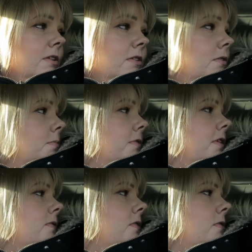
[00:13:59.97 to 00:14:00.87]
Don't
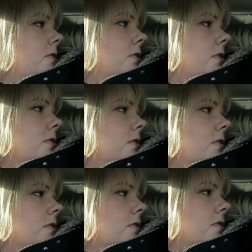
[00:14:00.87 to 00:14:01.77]
believe they're all your
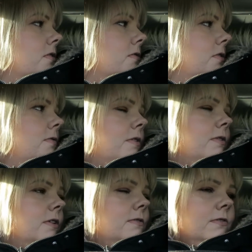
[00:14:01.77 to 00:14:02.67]
dogs, because they're all
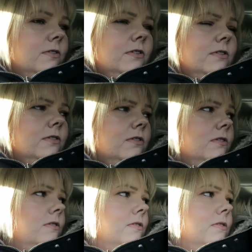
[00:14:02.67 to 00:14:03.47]
very different dogs.